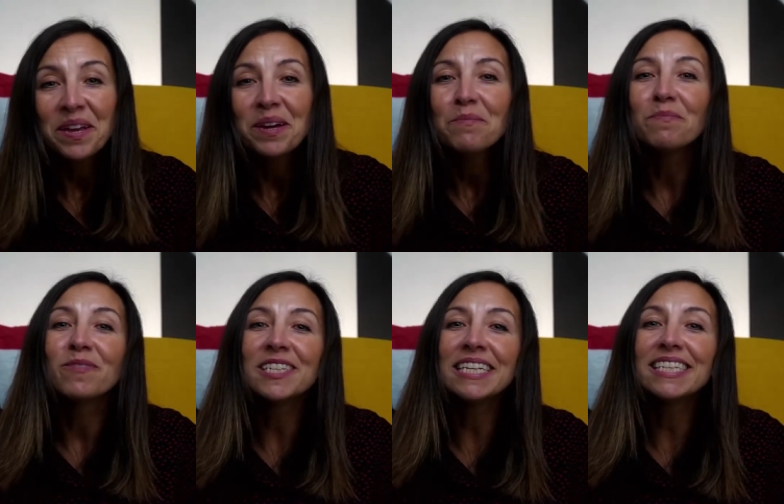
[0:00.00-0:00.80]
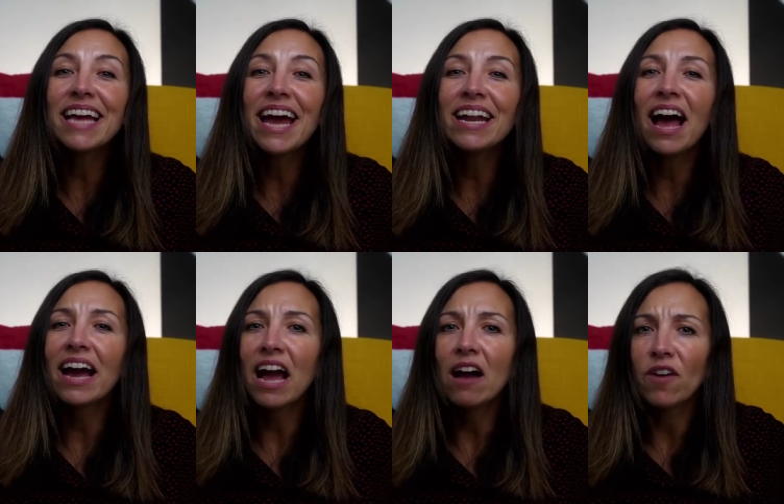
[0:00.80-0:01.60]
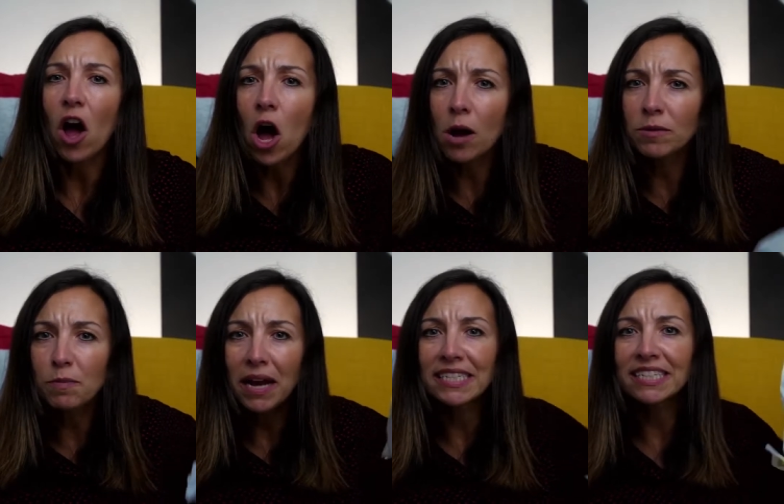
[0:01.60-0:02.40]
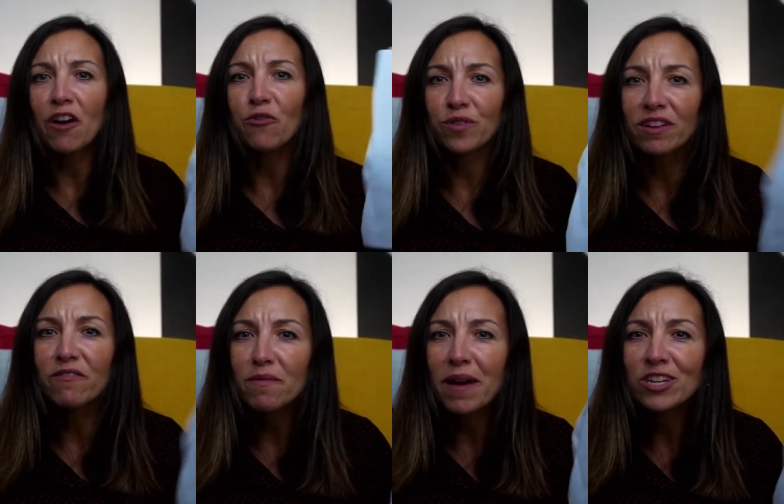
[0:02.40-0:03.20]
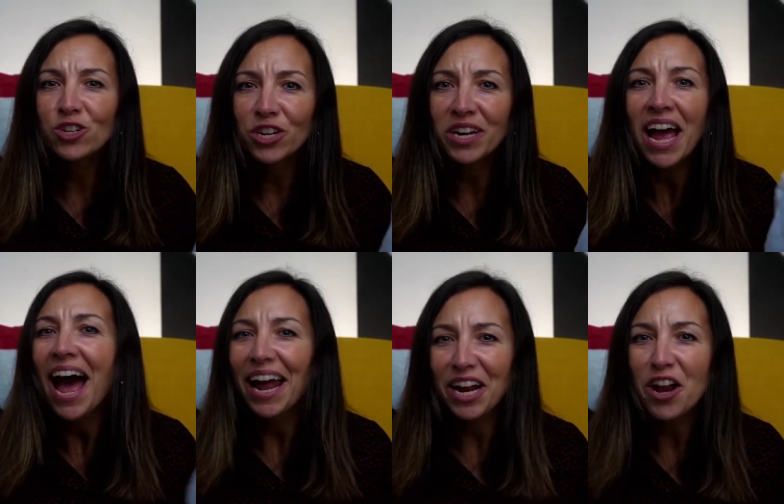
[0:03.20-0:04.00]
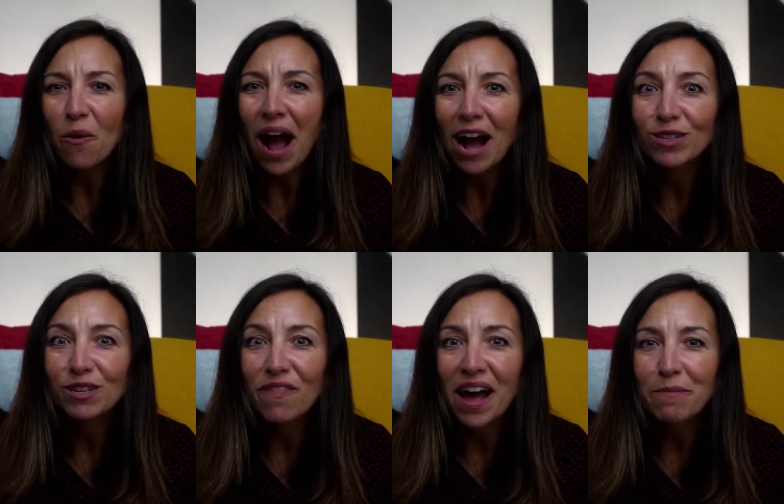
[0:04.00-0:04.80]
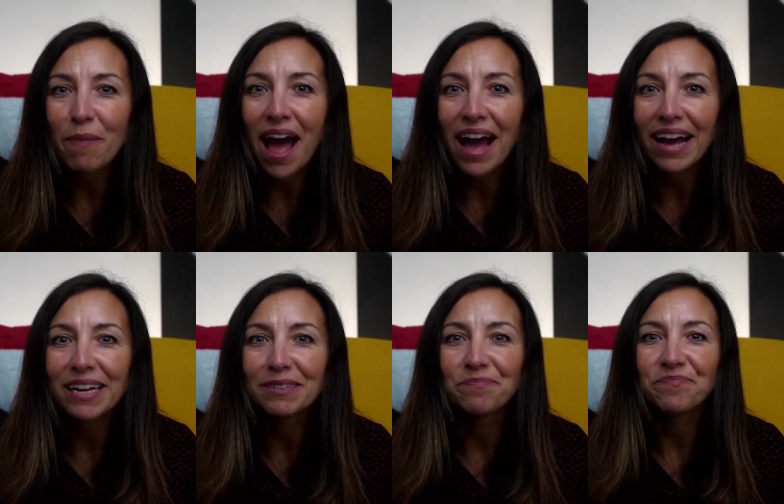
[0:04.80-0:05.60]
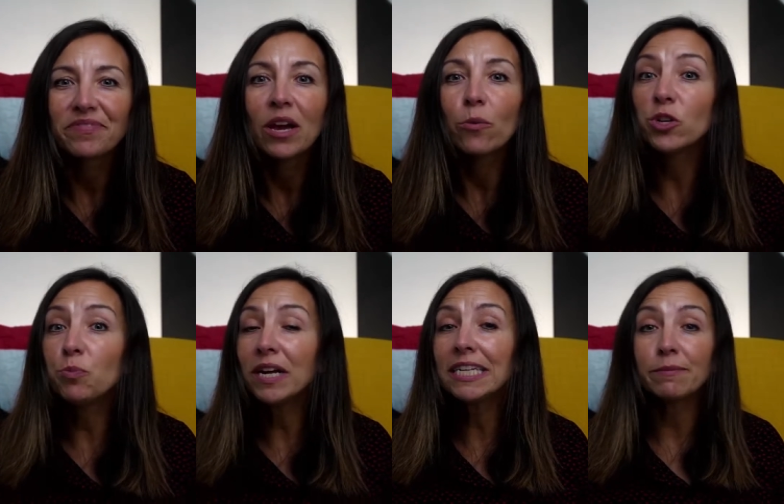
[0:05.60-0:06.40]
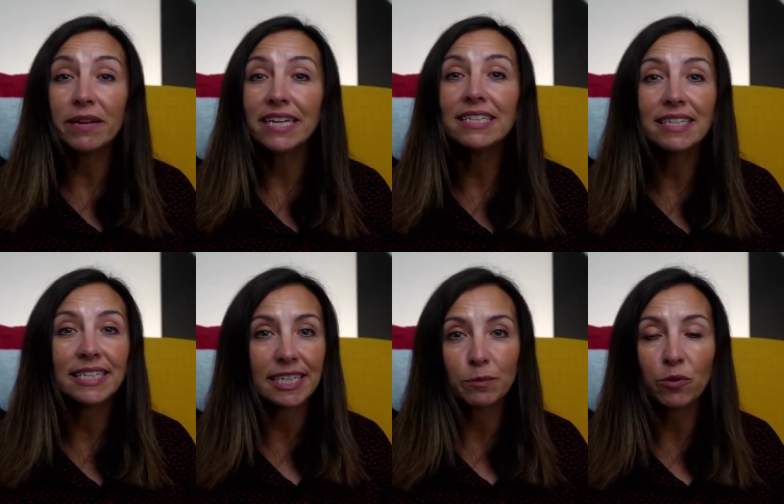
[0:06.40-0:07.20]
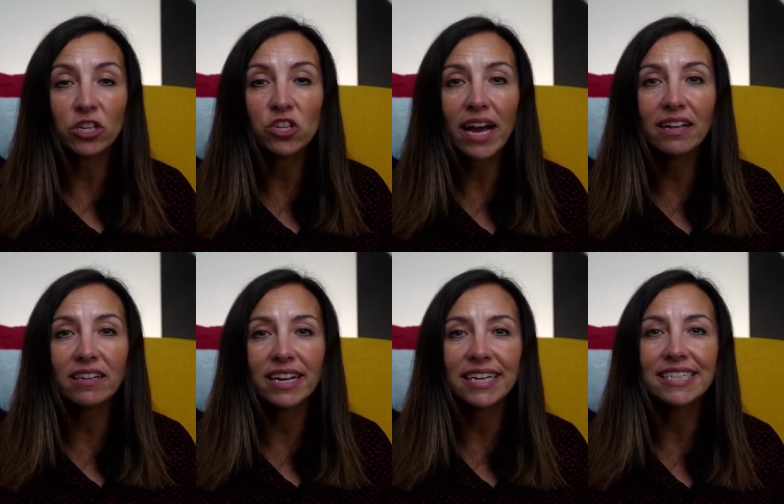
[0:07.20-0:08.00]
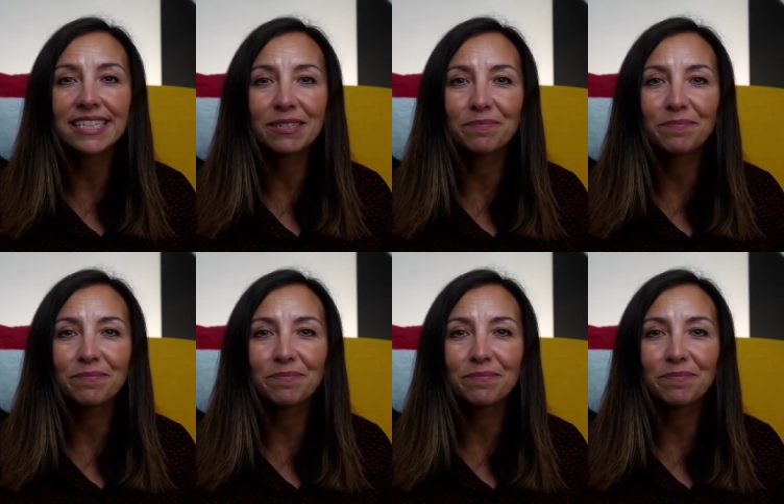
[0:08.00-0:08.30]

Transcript: And mm, since then, I have armed myself with information and I know how to fight back. Which brings me to the six point checklist.